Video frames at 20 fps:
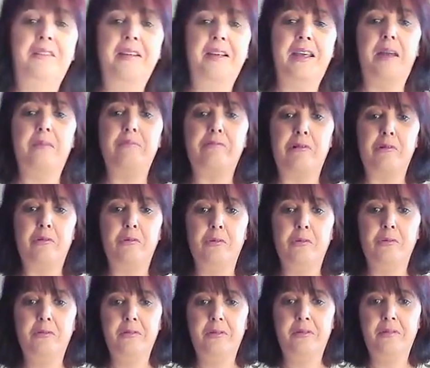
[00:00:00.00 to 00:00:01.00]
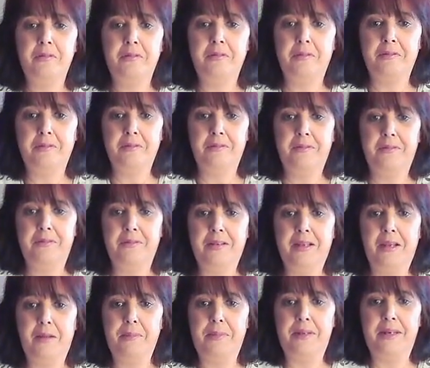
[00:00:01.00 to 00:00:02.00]
Capricorn,
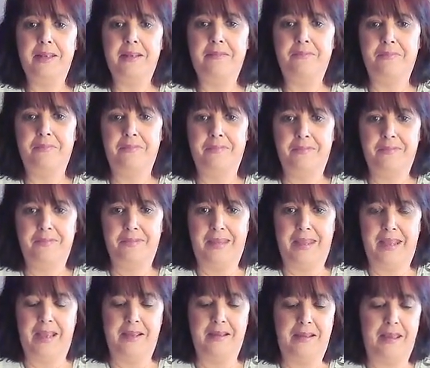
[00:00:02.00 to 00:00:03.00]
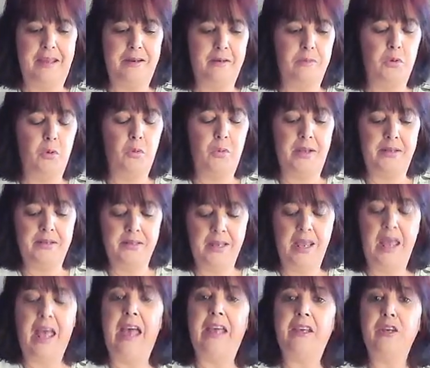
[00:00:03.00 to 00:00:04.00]
how many animal ones?
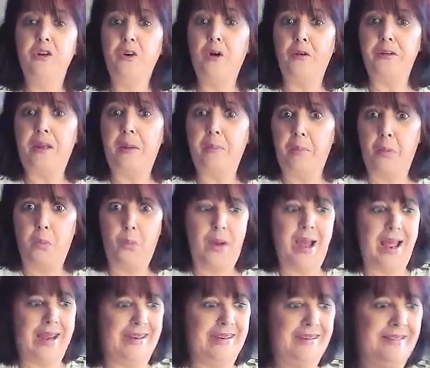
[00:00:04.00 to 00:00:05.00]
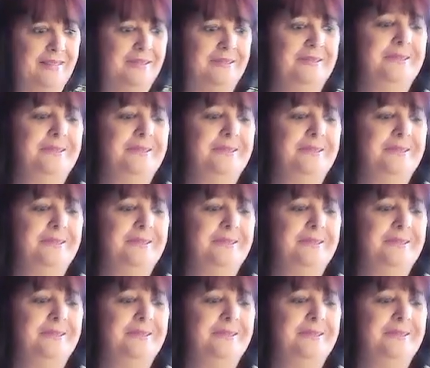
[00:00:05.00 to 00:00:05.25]
You got number one.